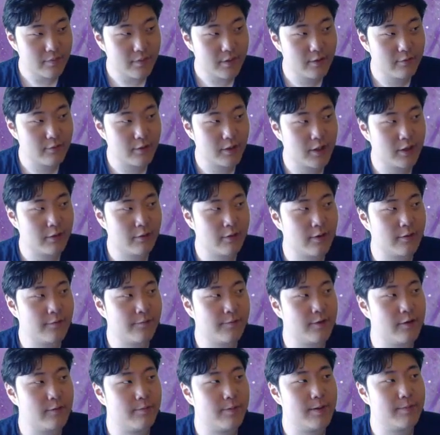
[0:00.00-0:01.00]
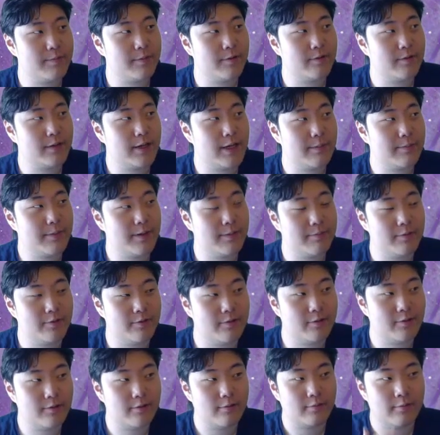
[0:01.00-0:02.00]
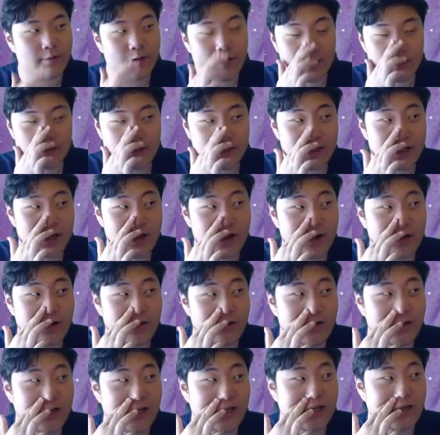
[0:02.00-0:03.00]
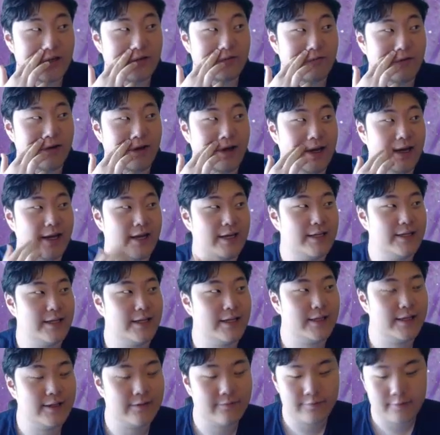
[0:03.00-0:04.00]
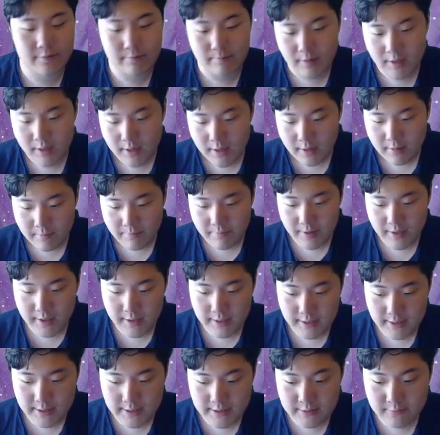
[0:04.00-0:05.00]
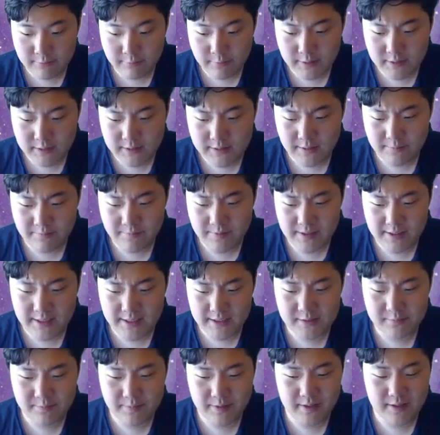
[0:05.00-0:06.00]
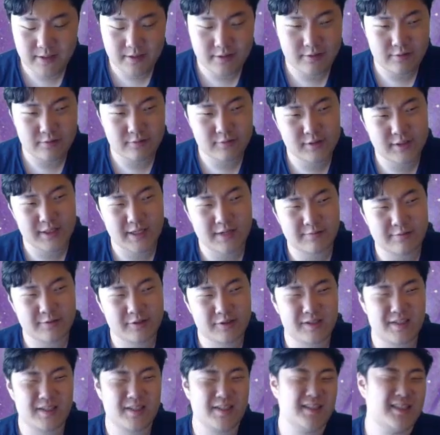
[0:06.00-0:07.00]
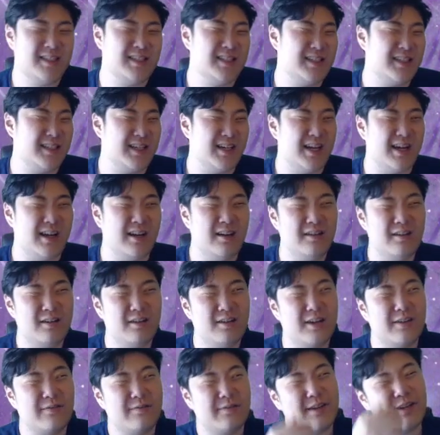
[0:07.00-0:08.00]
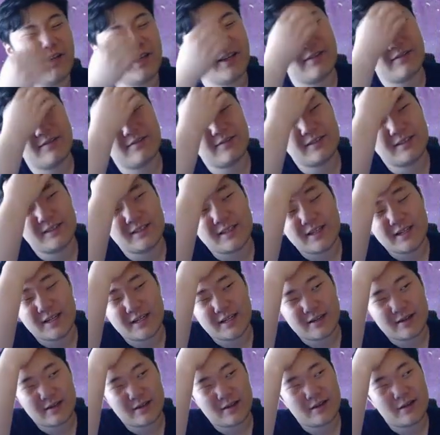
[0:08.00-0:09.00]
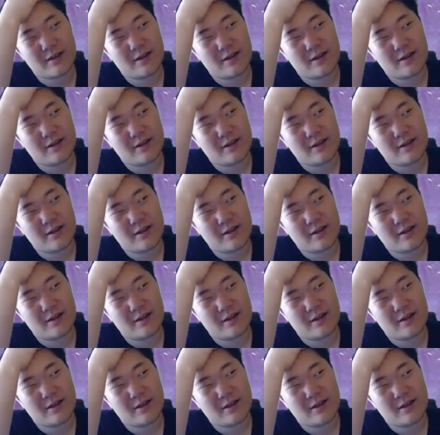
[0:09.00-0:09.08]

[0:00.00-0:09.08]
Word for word: well, there were a few people that people want to know, like, where I got the idea from. But this was something that's been used ever since, I don't know, I think it was, like,